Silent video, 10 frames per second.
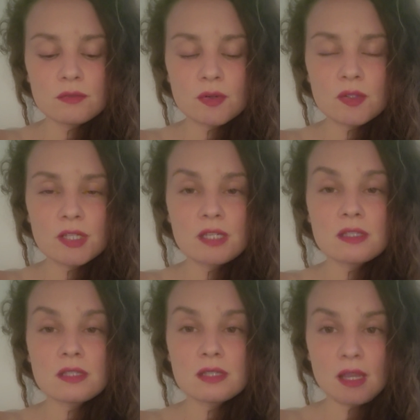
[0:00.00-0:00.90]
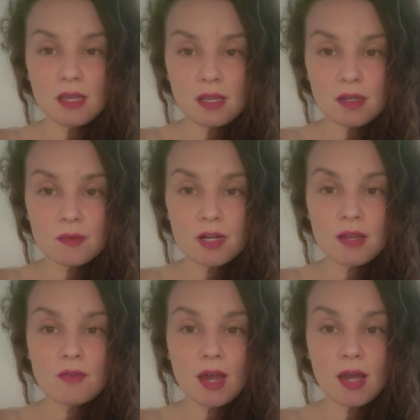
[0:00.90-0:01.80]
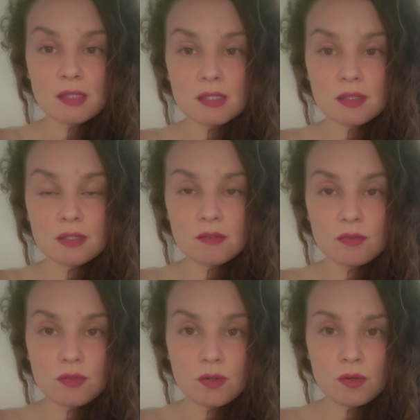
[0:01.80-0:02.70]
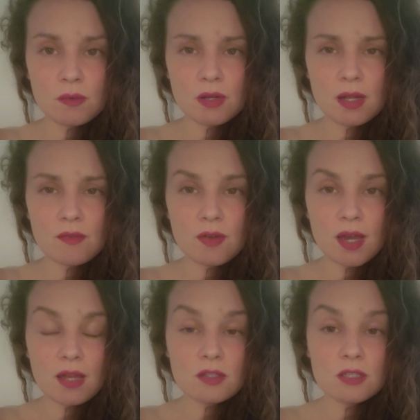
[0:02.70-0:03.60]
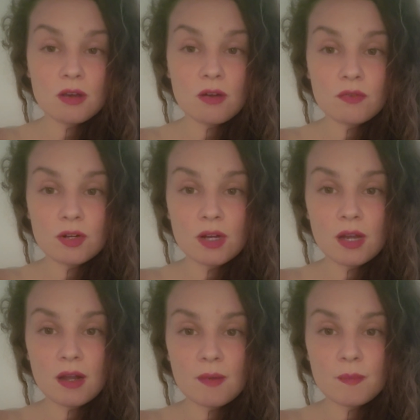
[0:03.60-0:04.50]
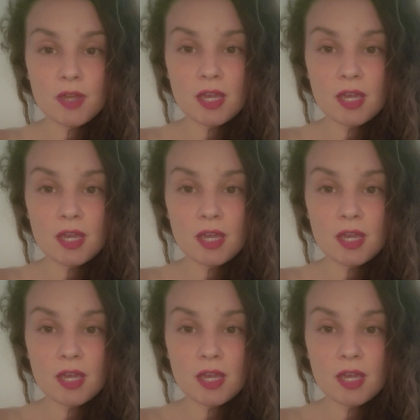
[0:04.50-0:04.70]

fully seeing what I've had to live through, what I've had to overcome,